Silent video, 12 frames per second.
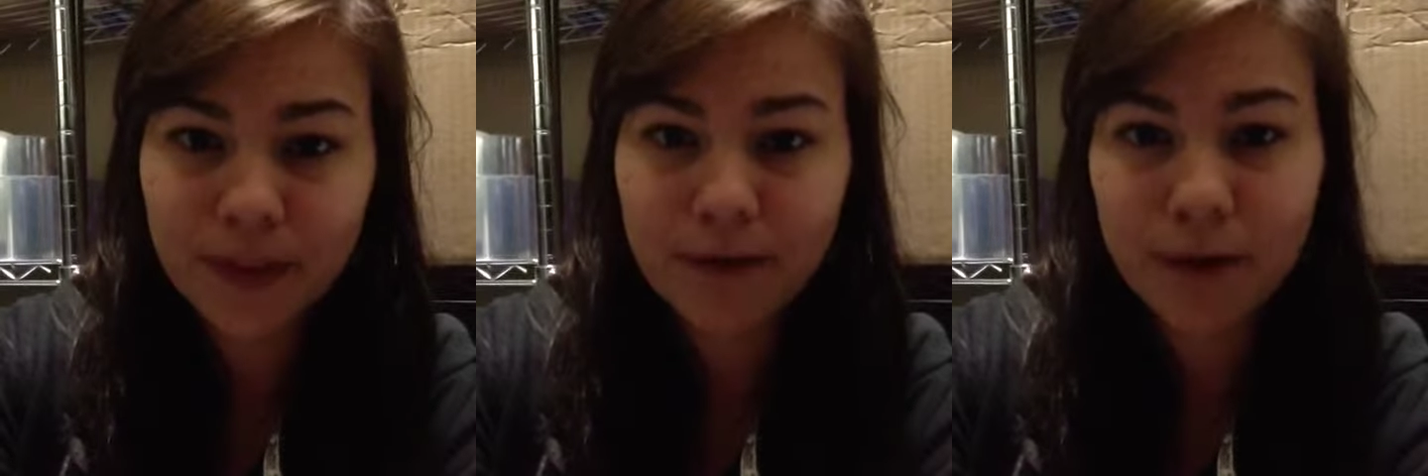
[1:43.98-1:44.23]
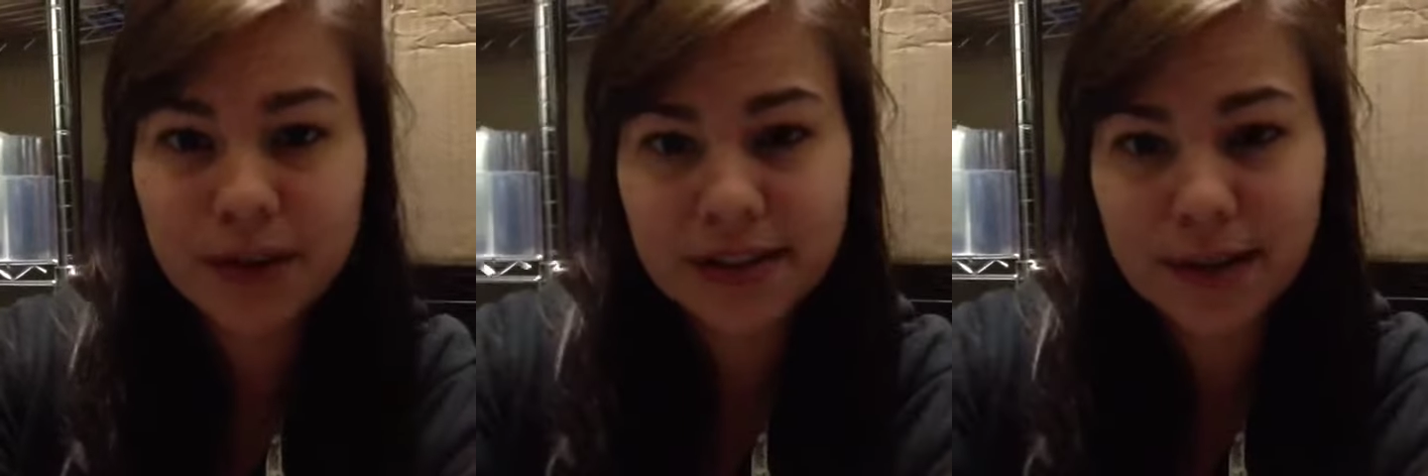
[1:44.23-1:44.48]

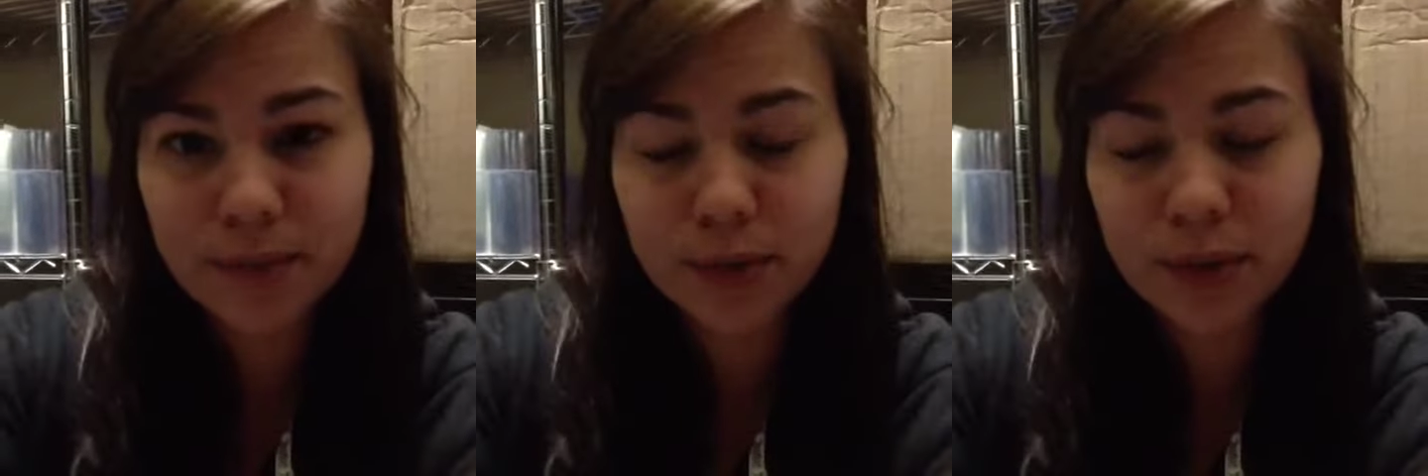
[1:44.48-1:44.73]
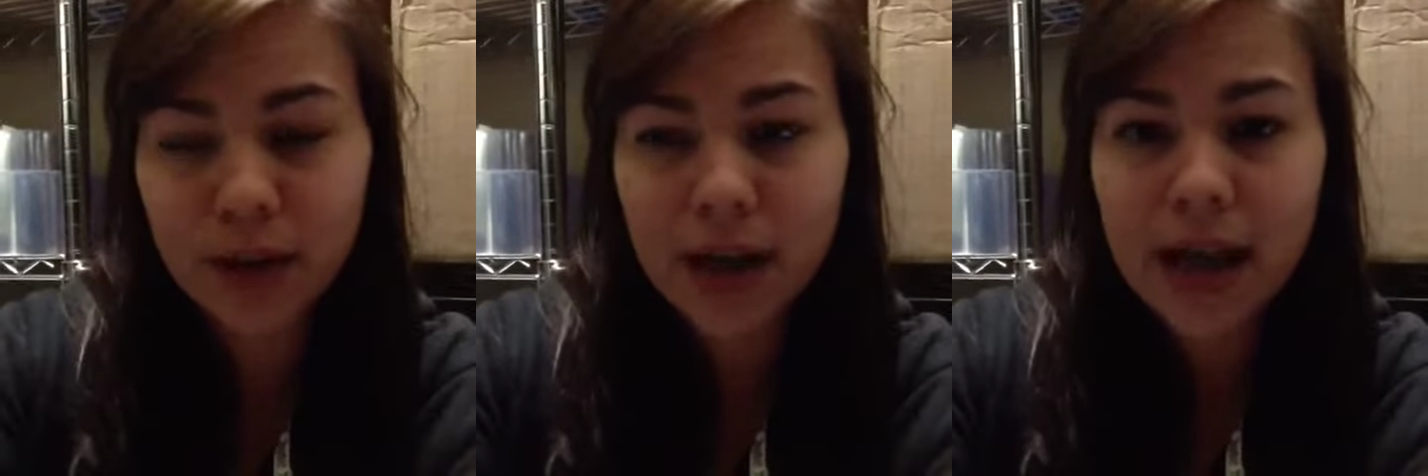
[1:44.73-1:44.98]
For
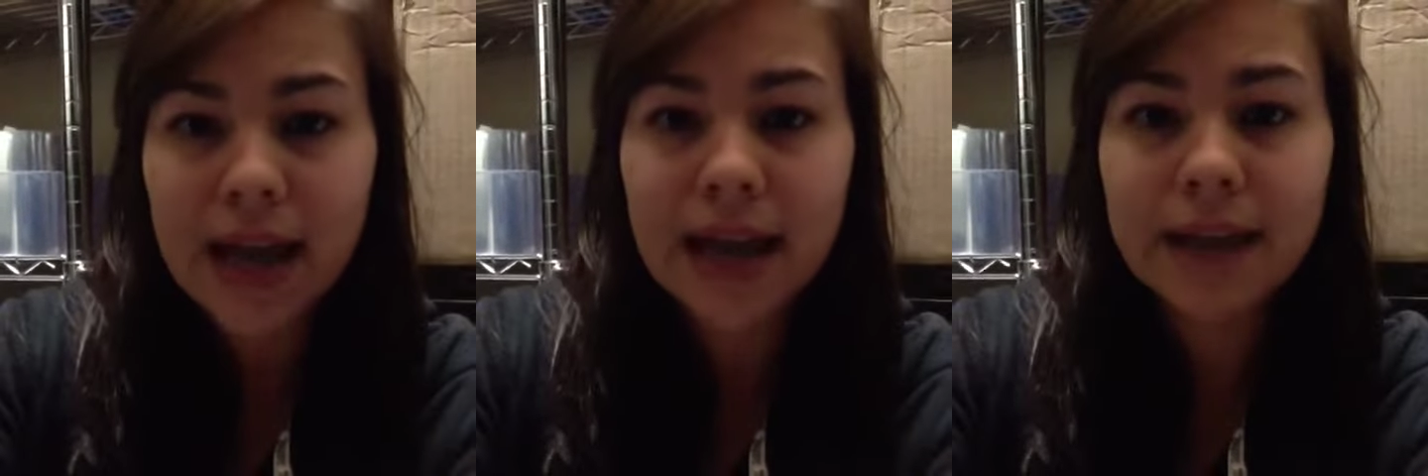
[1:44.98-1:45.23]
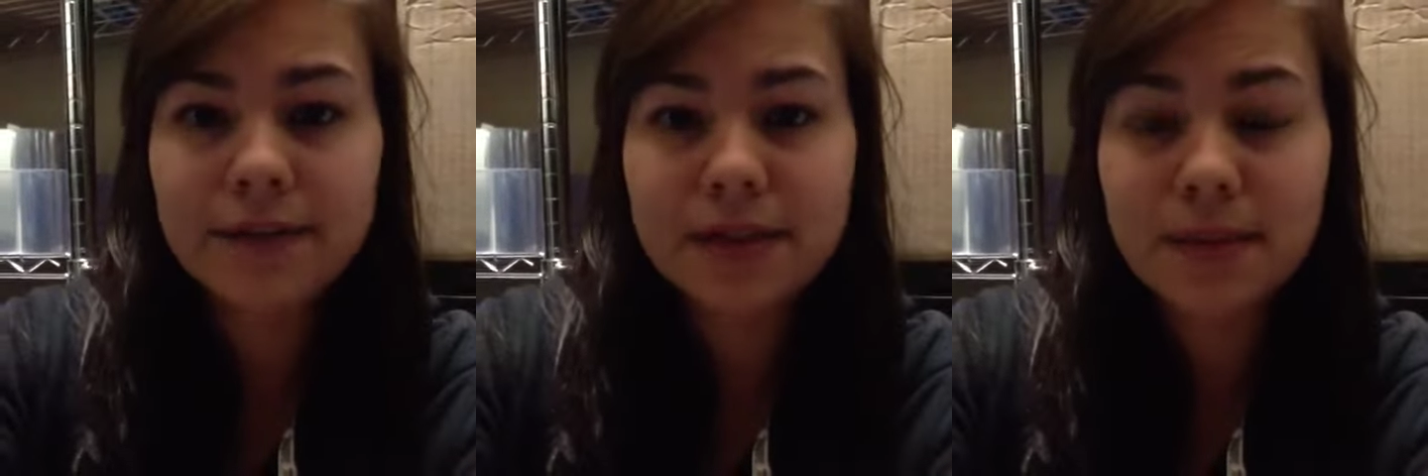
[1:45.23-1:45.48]
example,
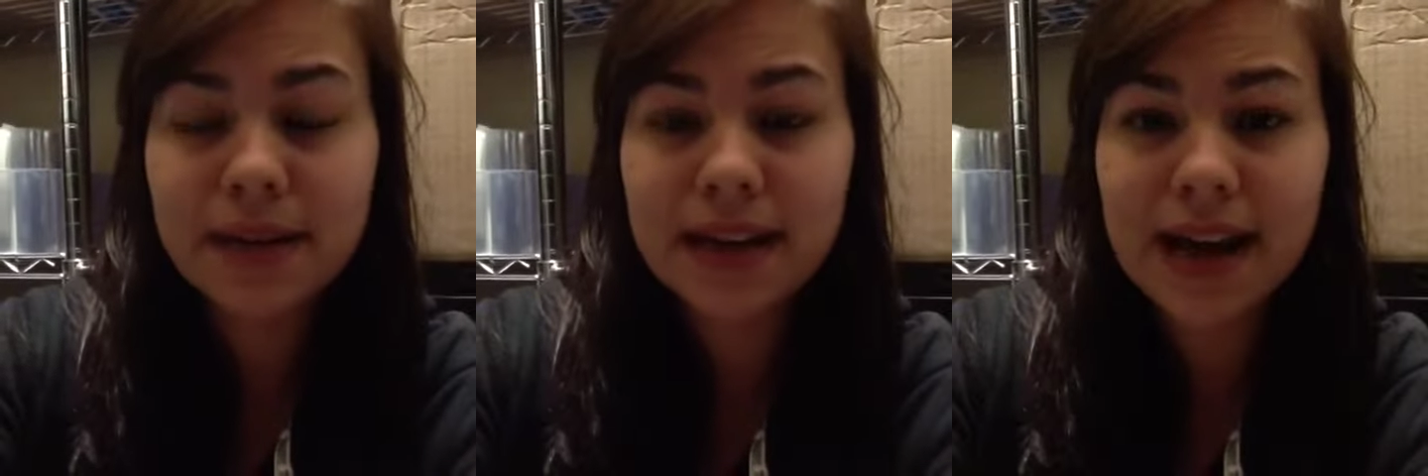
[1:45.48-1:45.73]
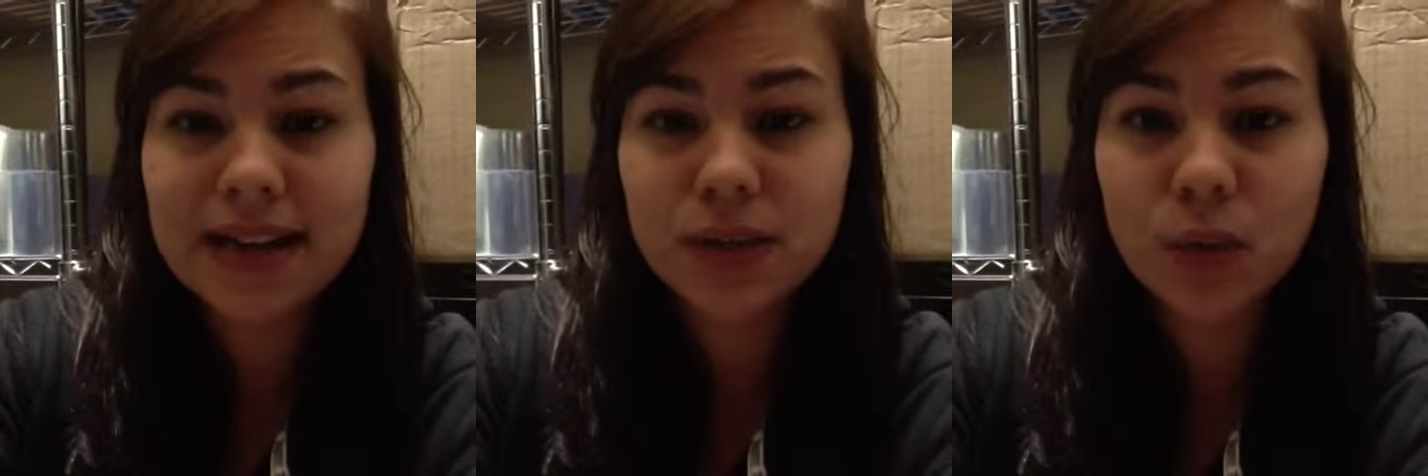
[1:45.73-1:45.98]
if somebody
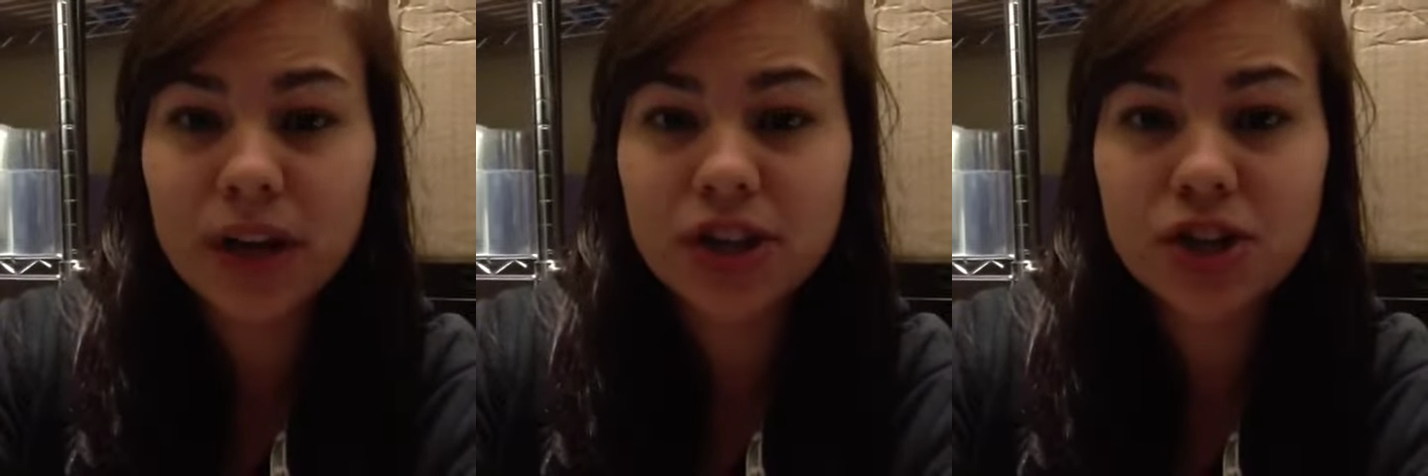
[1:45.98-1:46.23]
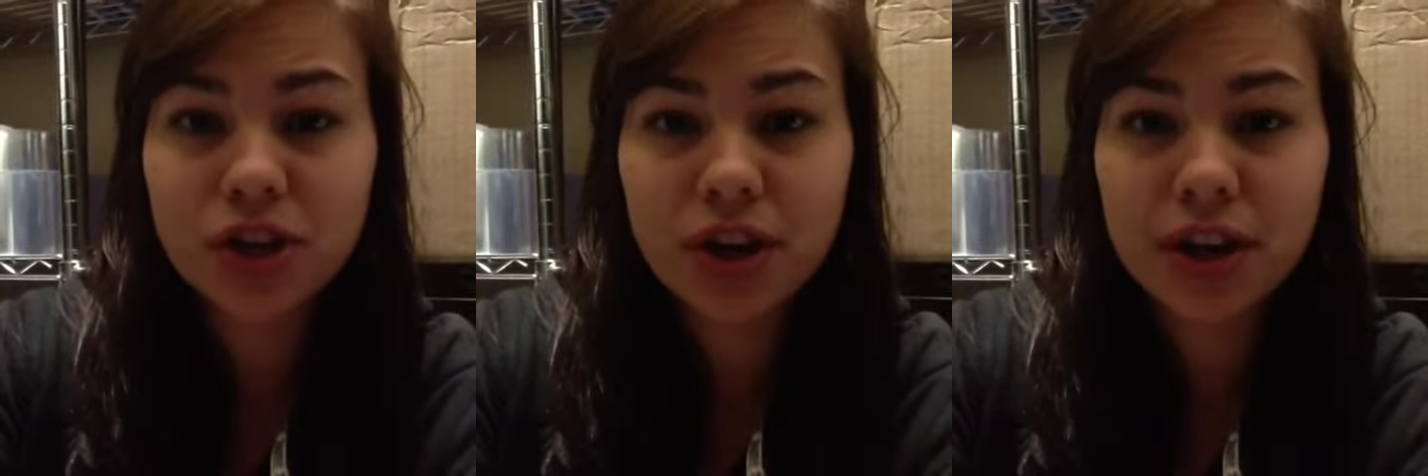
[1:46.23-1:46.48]
has a white
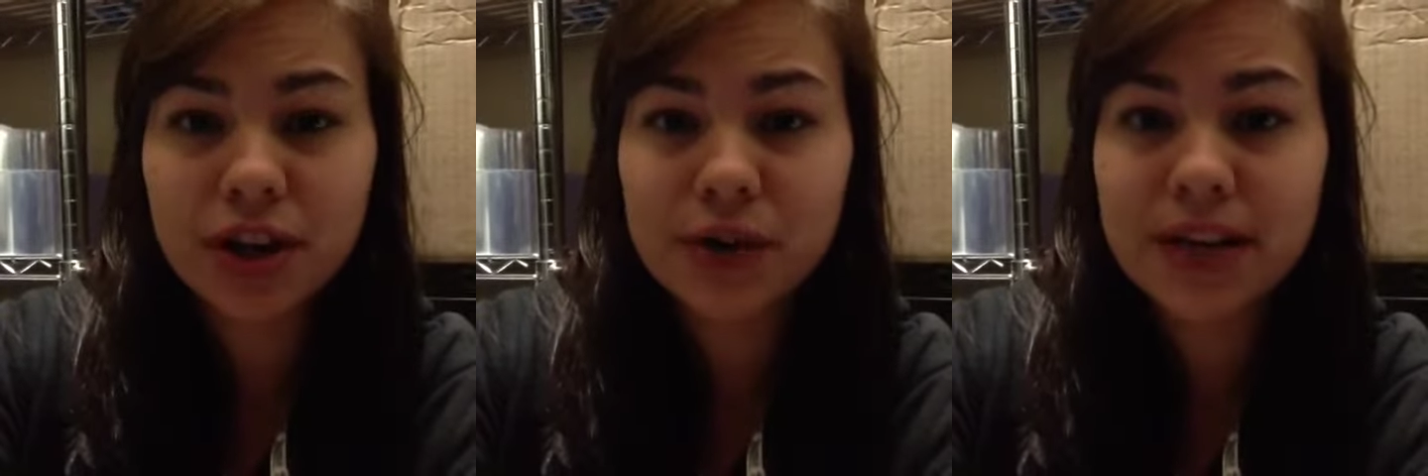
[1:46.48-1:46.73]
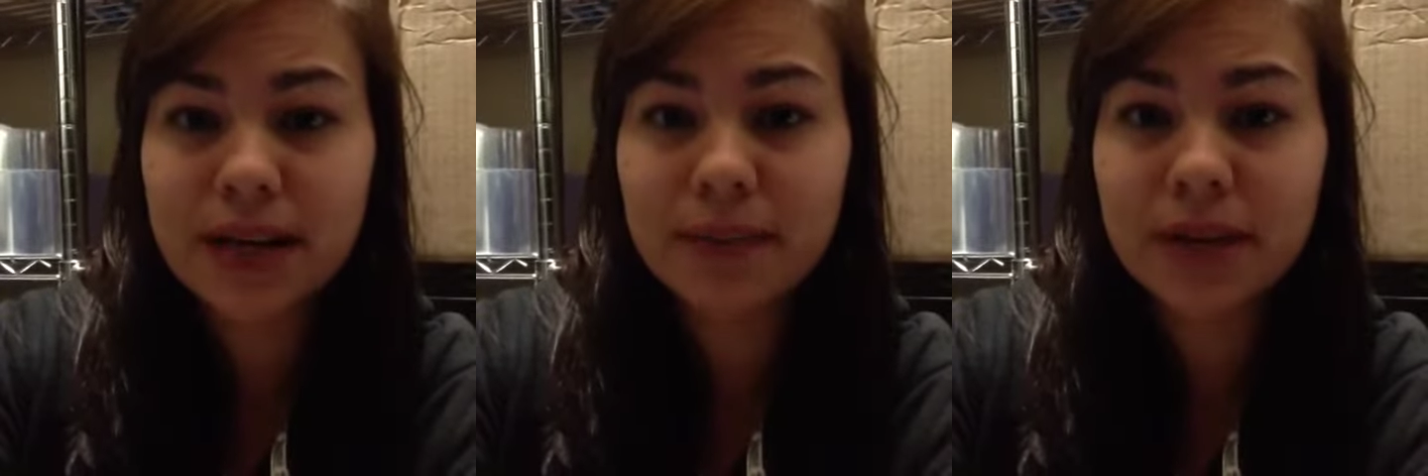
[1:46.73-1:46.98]
shirt on and you
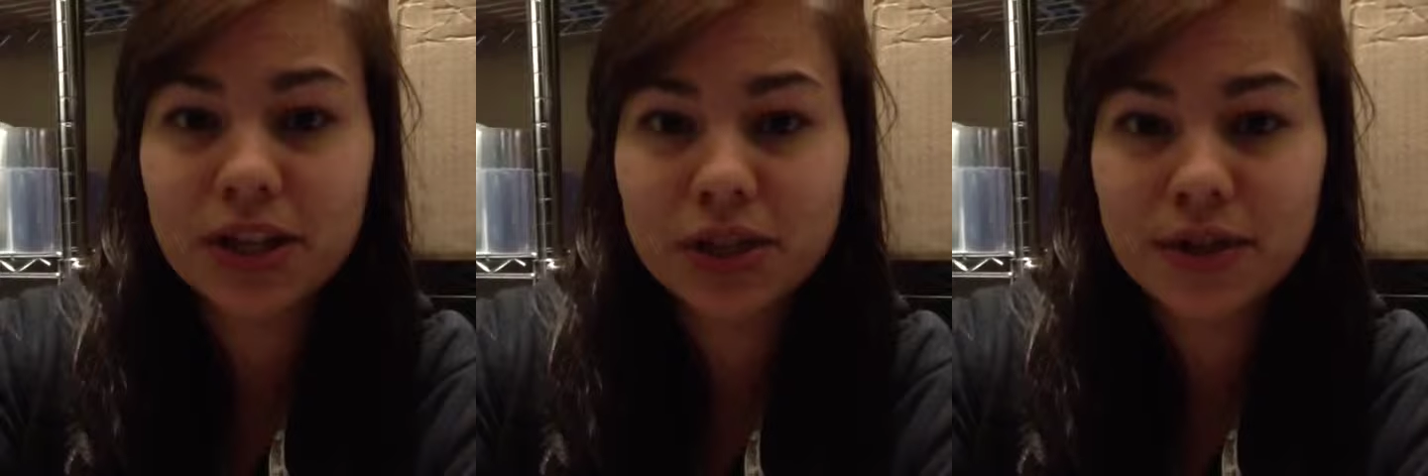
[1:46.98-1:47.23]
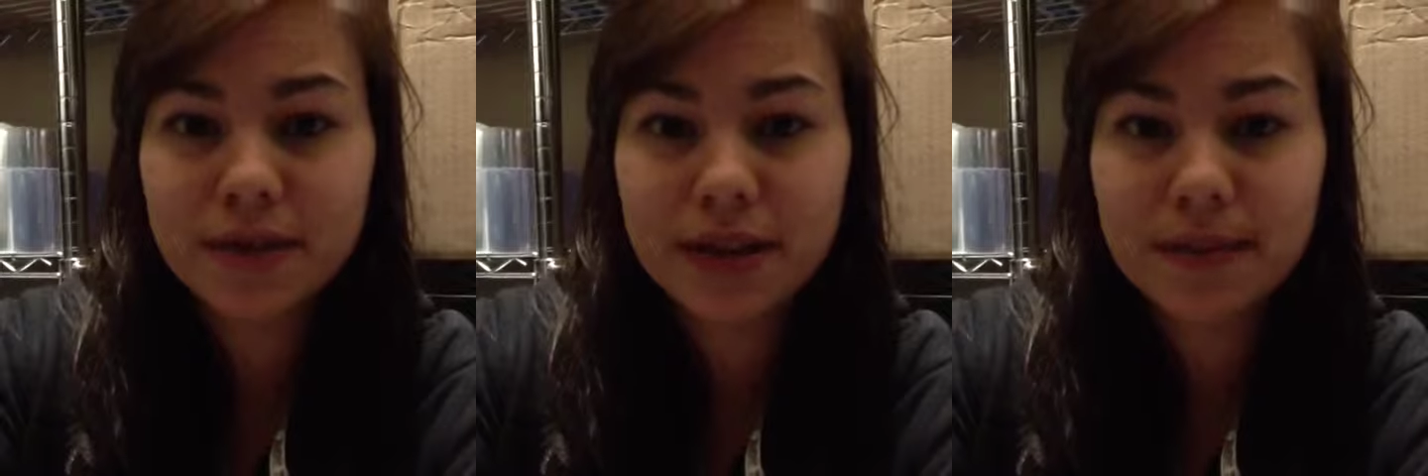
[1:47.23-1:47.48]
take a picture
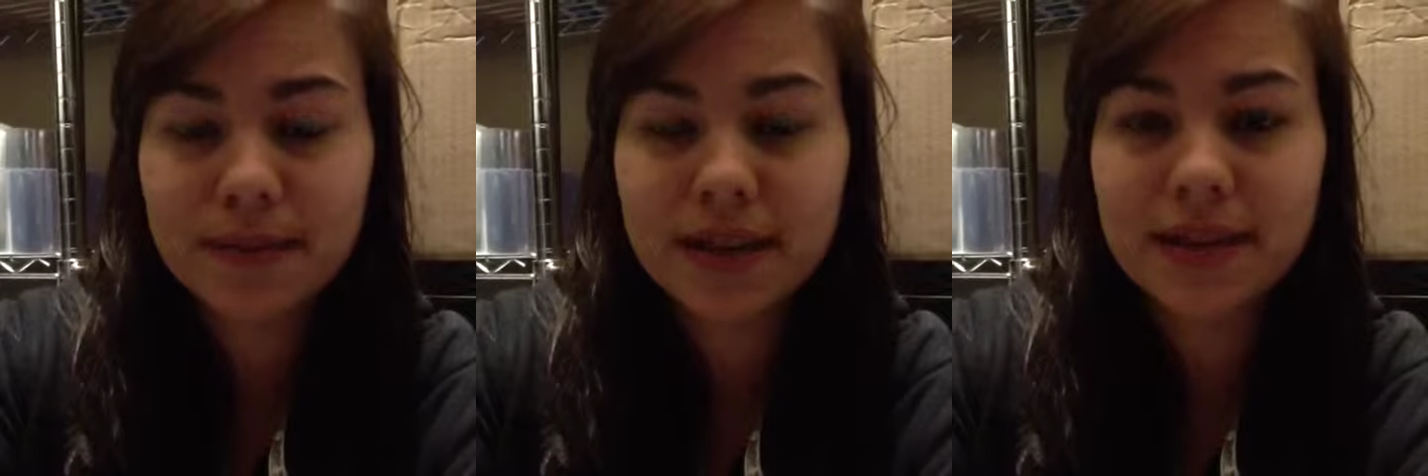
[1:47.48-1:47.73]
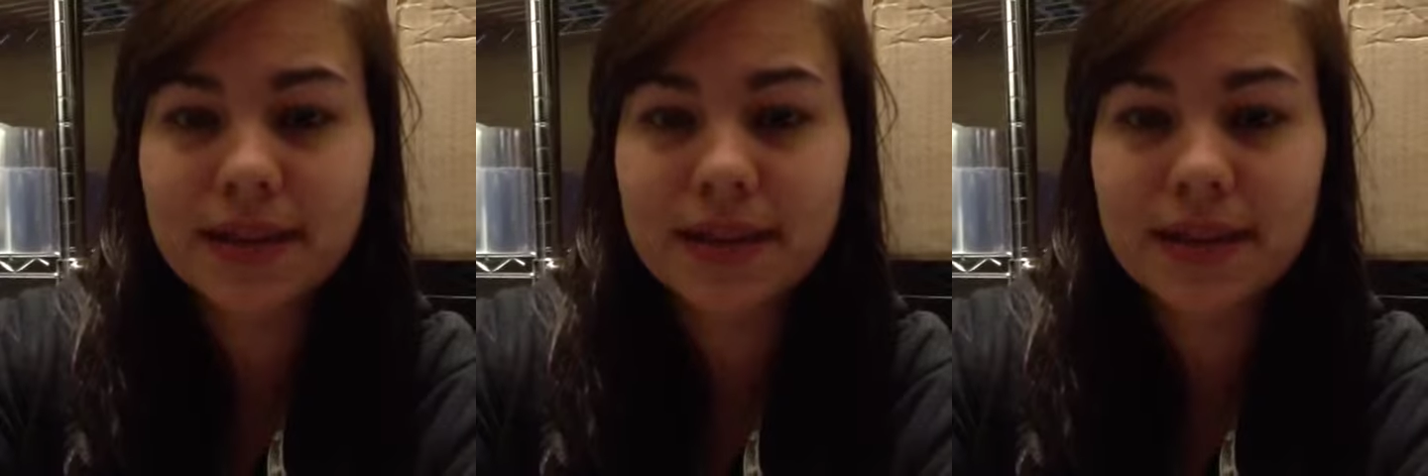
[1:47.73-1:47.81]
of them,